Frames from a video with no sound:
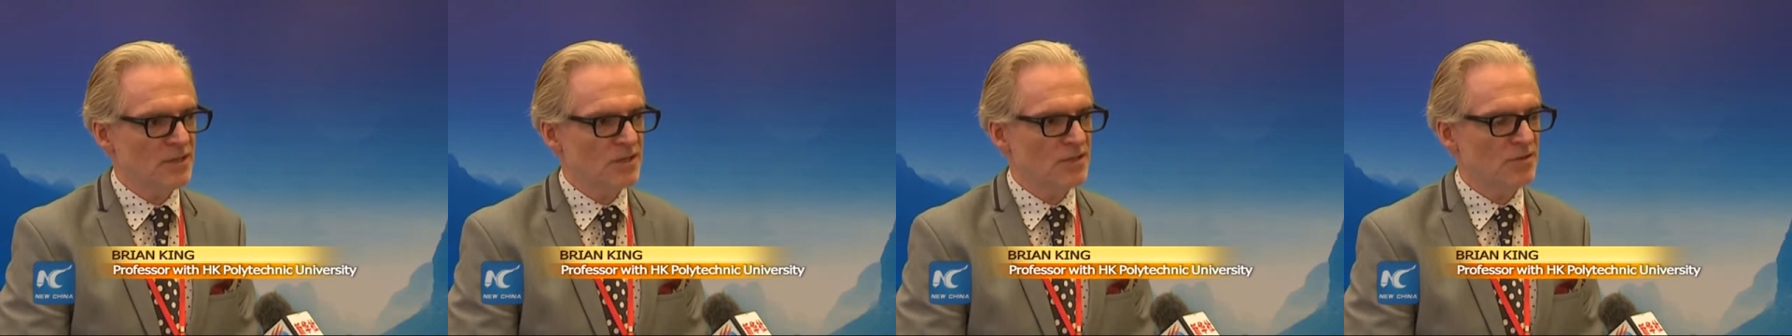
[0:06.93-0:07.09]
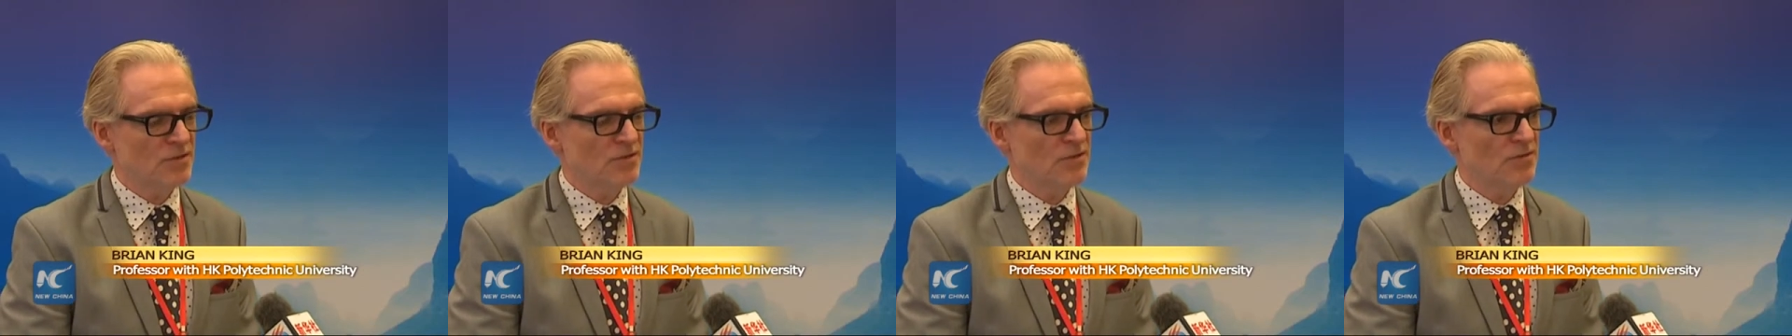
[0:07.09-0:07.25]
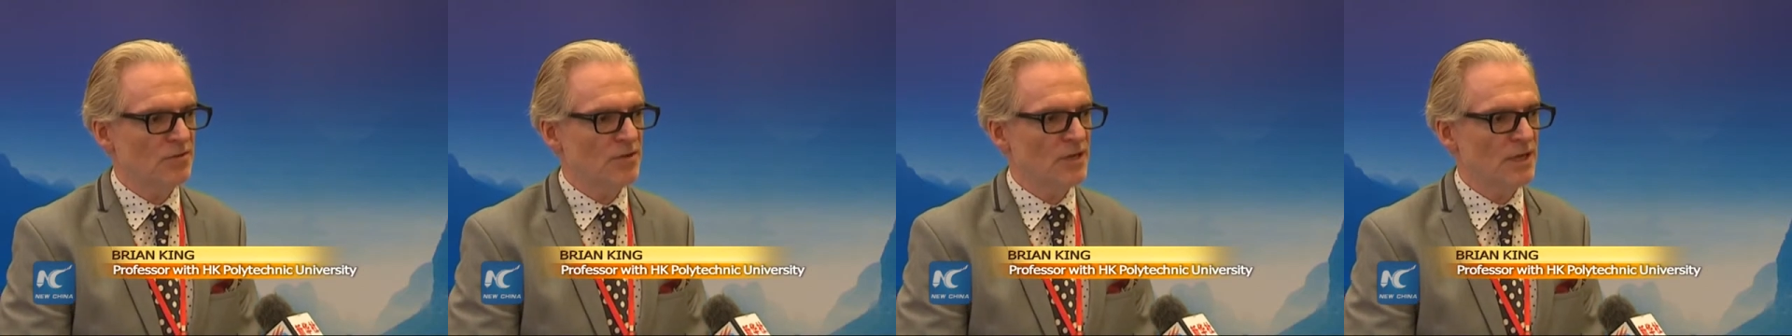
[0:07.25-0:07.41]

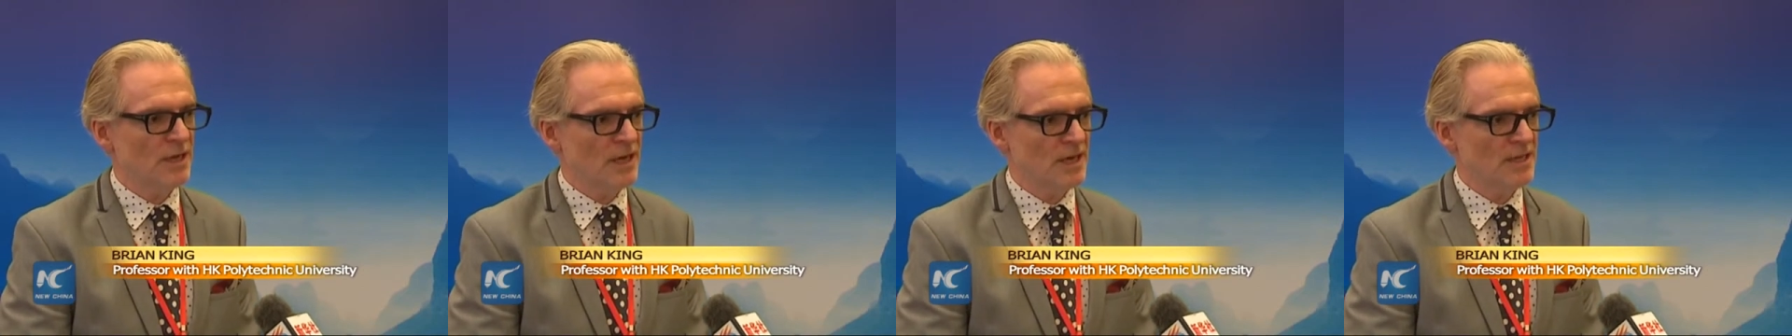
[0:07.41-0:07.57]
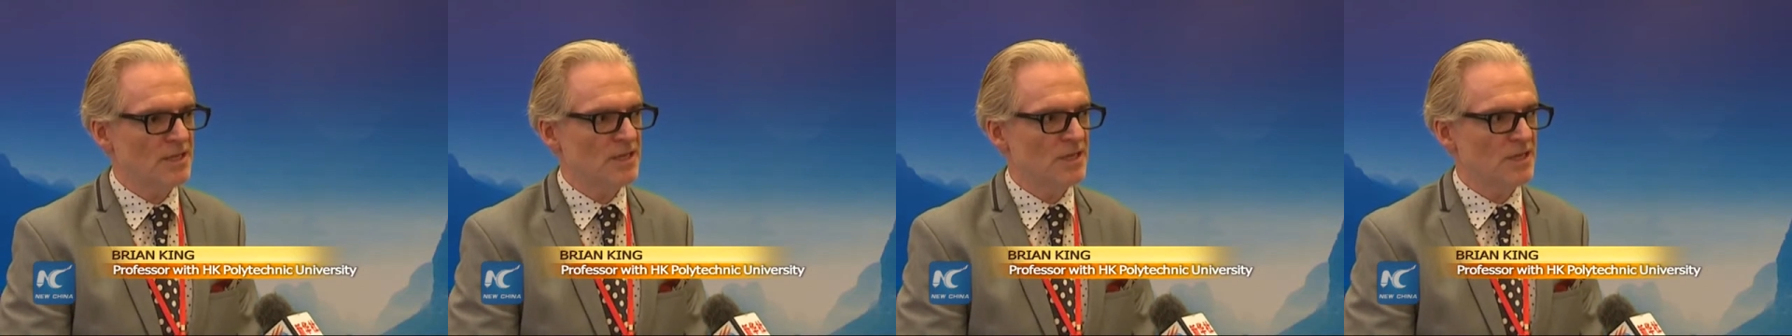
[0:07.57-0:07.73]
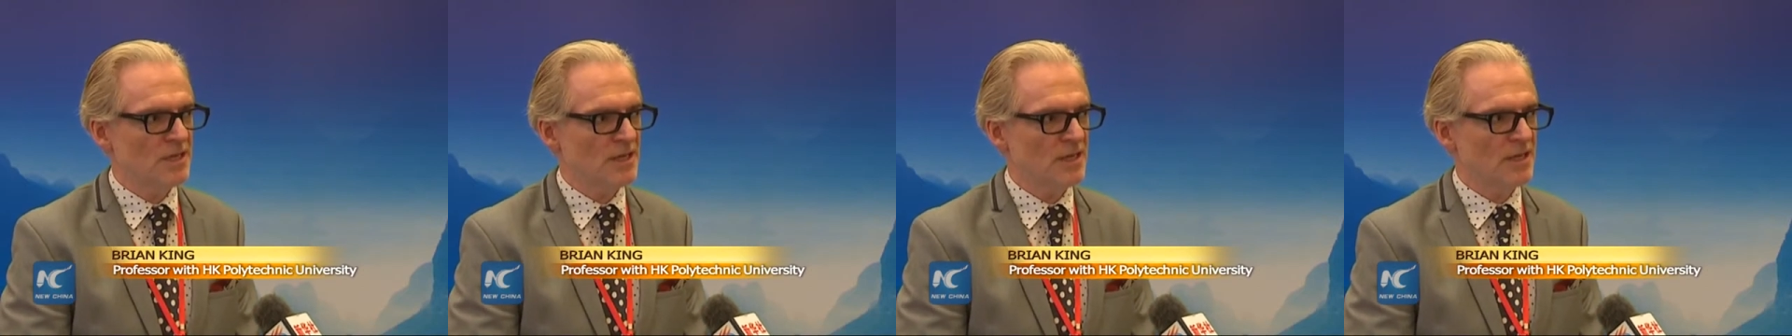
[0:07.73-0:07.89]
to
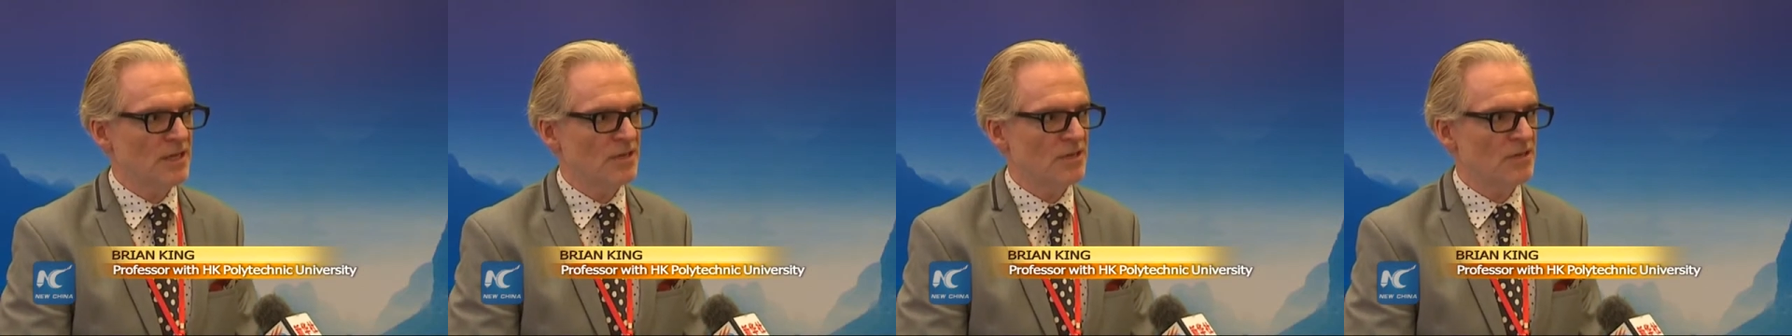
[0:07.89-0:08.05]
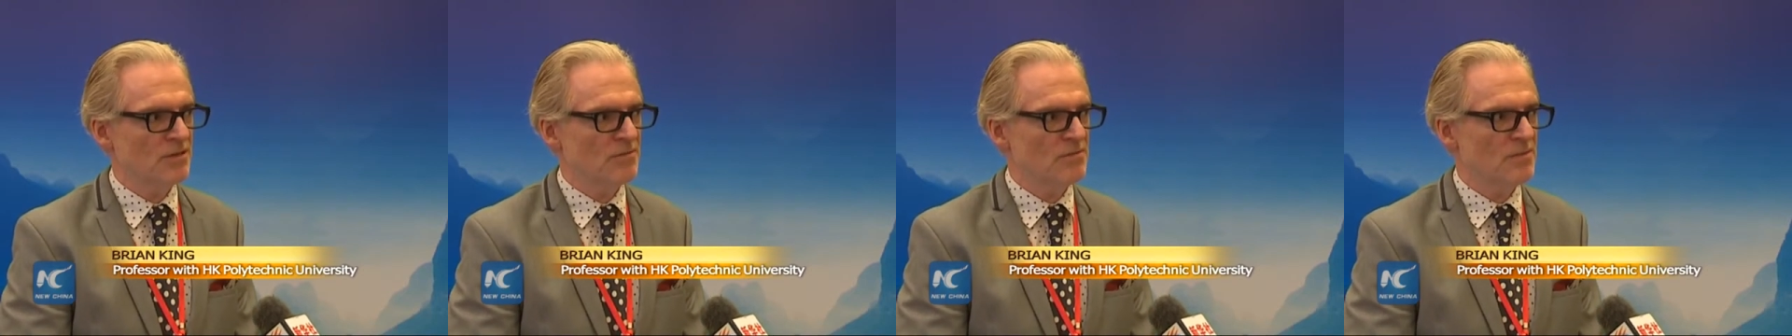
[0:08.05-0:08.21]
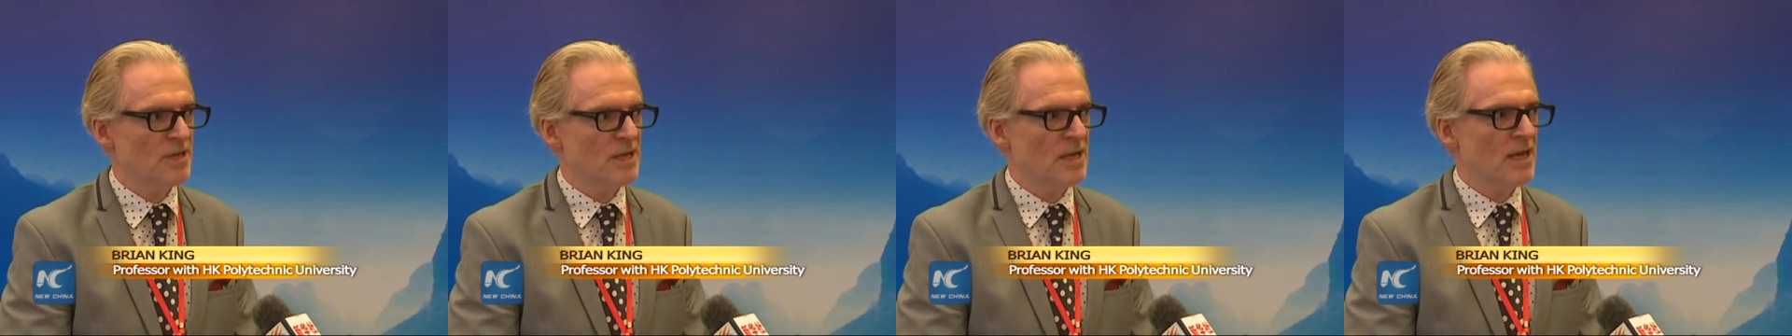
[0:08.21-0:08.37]
United
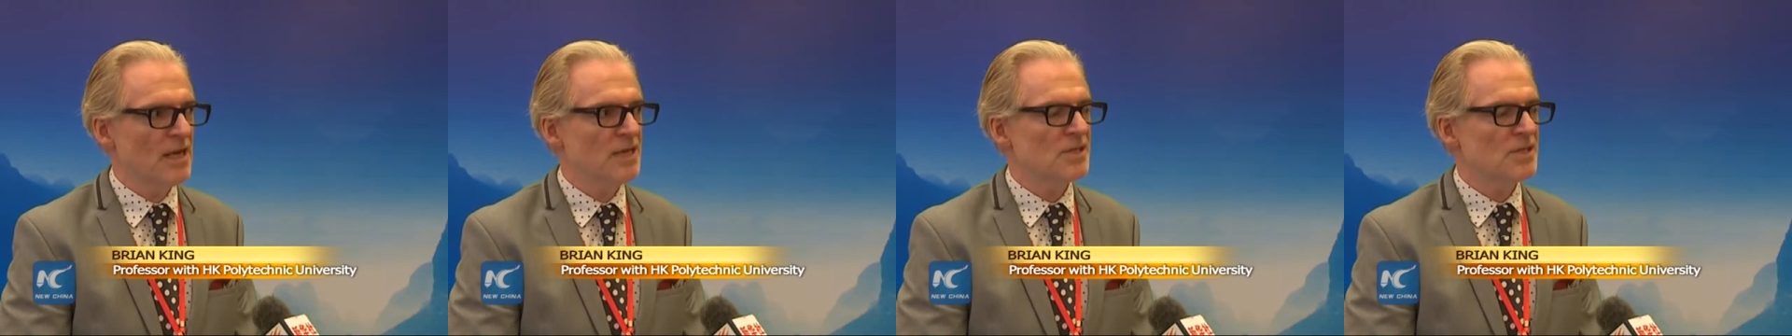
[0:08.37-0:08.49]
Kingdom